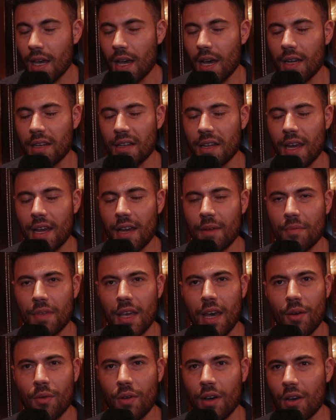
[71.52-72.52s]
And um,
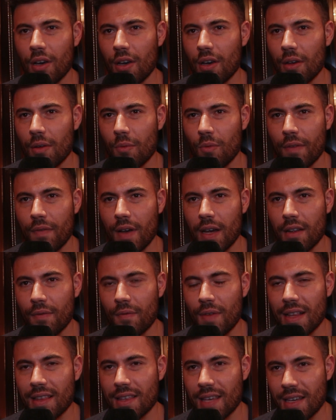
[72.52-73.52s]
yeah, we've had a
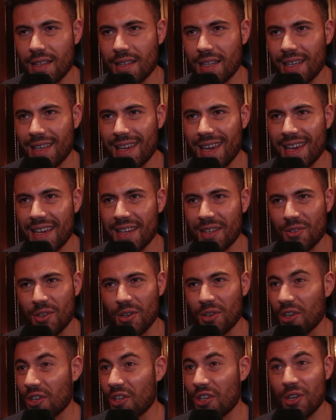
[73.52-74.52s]
fantastic year,
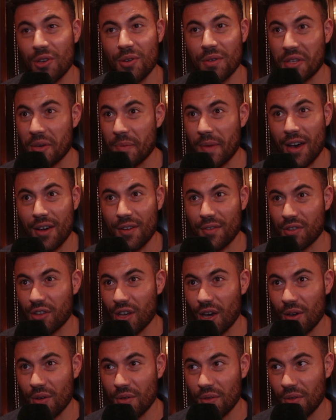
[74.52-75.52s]
done a huge amount of
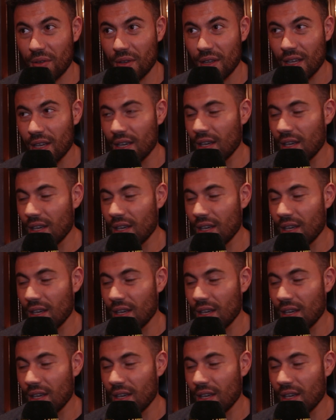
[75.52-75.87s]
shows,